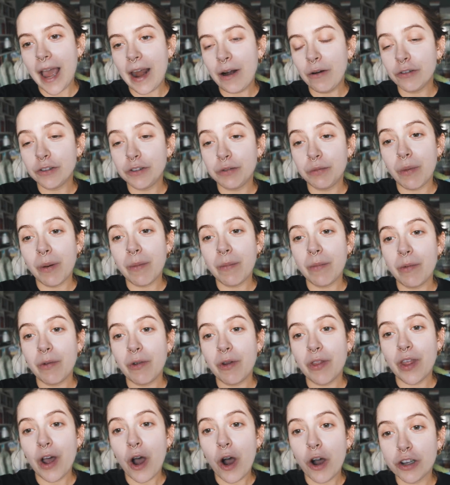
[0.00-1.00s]
And also when we were
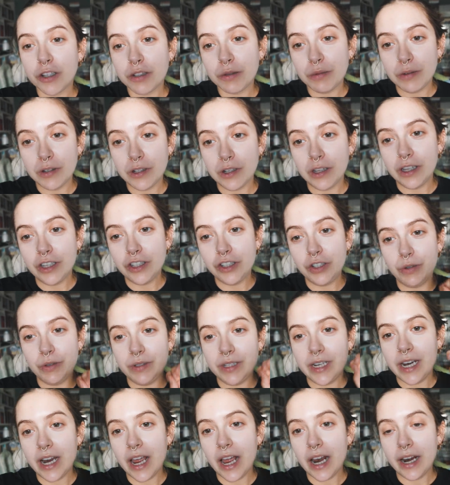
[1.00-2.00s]
in the hospital and she
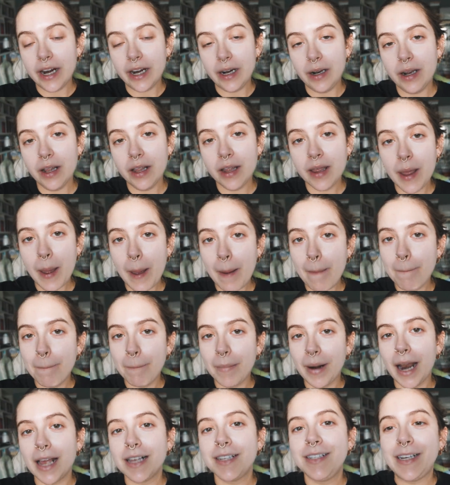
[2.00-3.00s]
was in her little
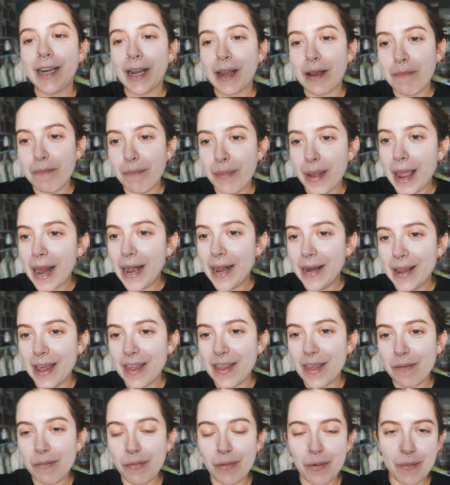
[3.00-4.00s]
plastic bin
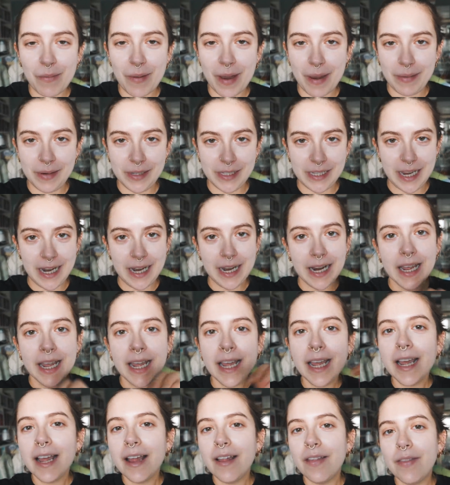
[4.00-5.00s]
that they put babies in,
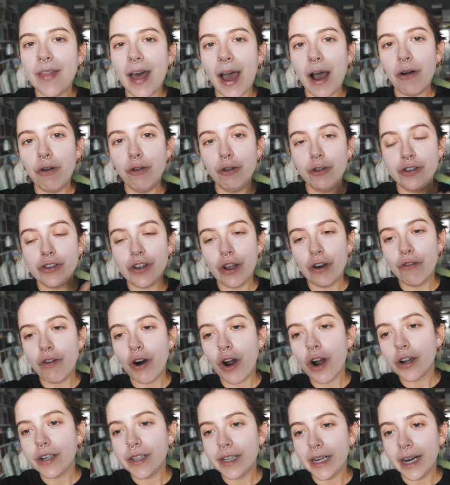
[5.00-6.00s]
that also
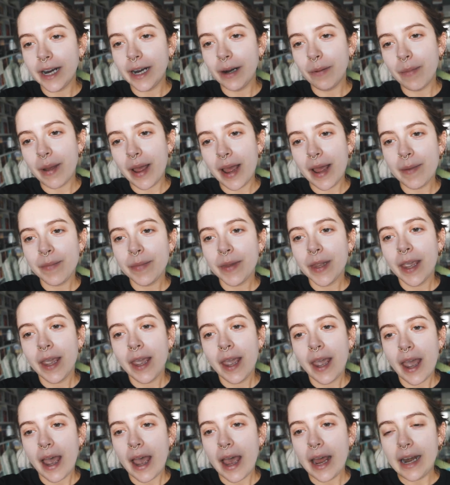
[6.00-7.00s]
rocked a little bit
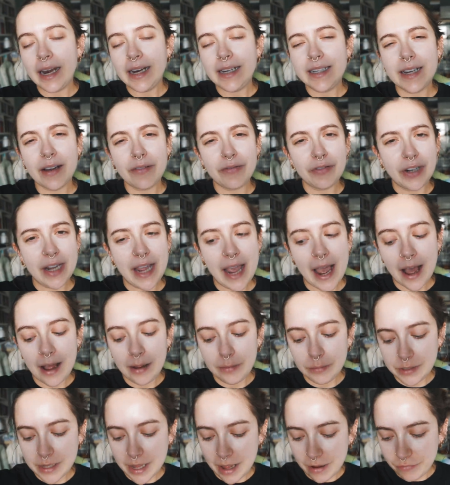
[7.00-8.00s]
and it definitely
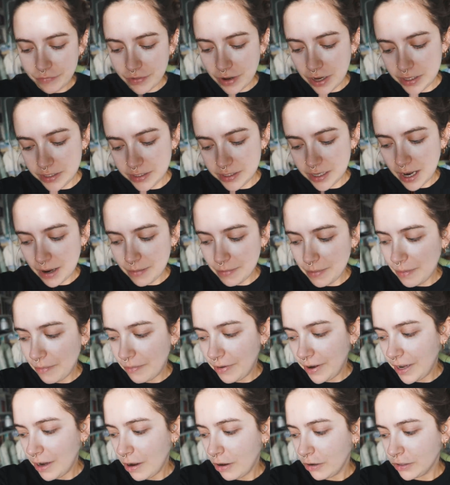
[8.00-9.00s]
helped that first night we
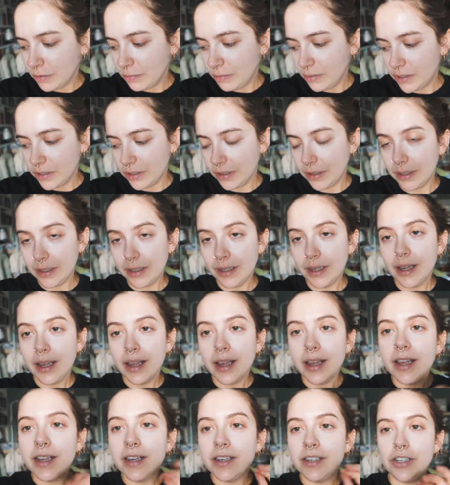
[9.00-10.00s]
were in hospital
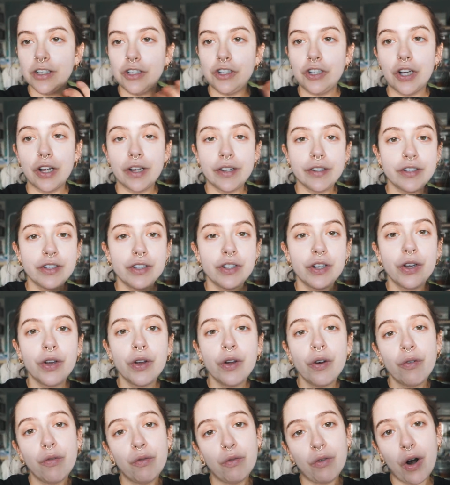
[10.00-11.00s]
to just
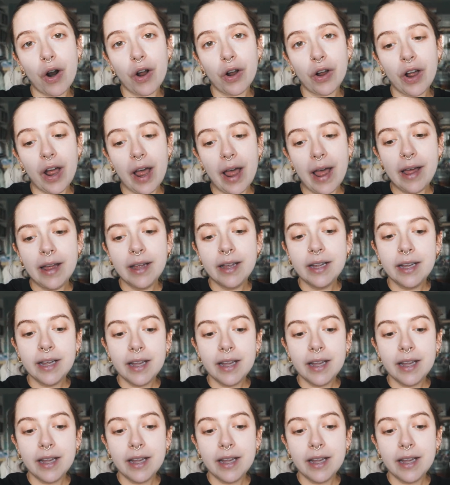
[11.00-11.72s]
rock her